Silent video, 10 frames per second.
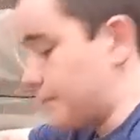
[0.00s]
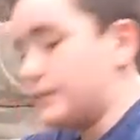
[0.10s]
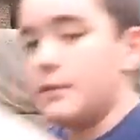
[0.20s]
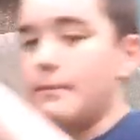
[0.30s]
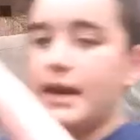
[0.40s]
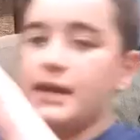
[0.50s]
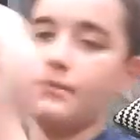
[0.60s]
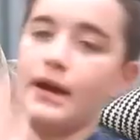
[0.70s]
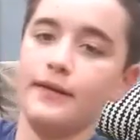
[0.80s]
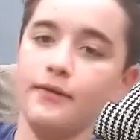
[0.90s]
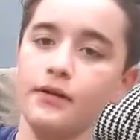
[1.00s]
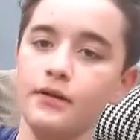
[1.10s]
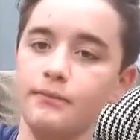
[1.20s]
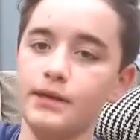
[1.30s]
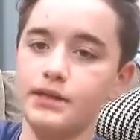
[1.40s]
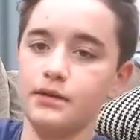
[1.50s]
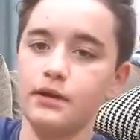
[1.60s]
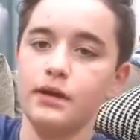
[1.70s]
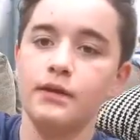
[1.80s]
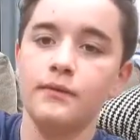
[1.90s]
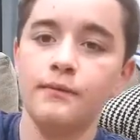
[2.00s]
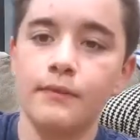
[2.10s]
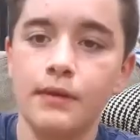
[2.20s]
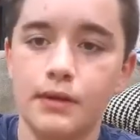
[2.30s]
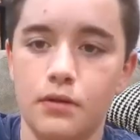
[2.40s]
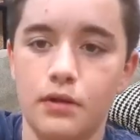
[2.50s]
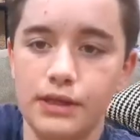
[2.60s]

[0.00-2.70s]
the main binder. Basically, one